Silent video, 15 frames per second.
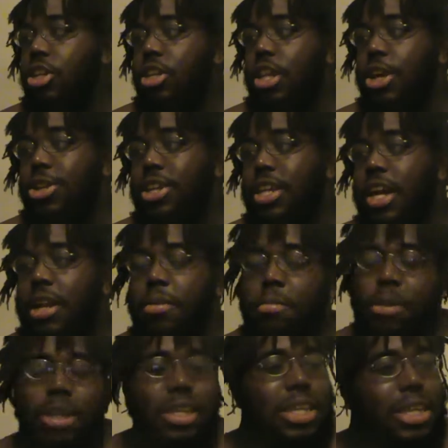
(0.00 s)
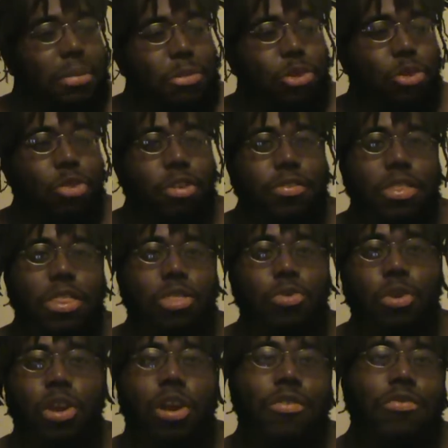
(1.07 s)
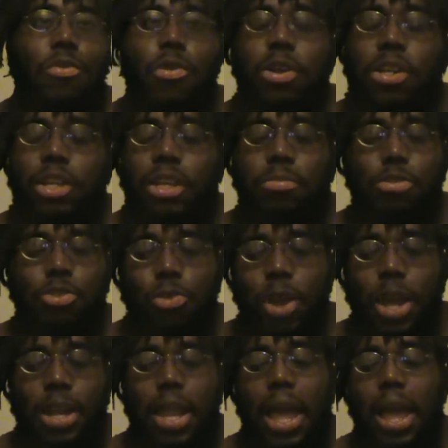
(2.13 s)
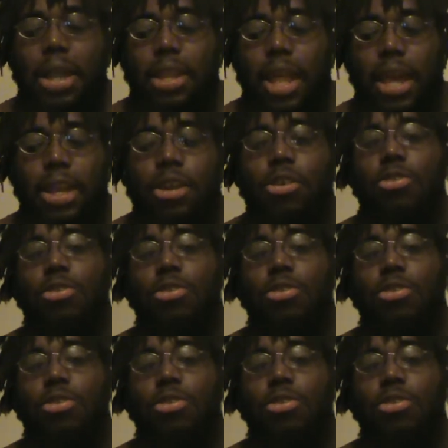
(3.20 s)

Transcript: there's gonna be some sort of 3 or 4 team trade that